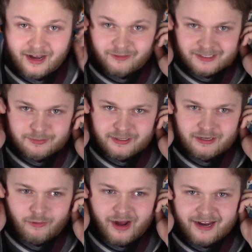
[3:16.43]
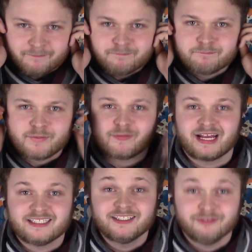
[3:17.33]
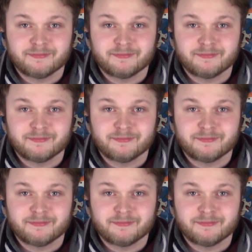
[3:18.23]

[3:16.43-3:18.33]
I was pretty quiet. But when I did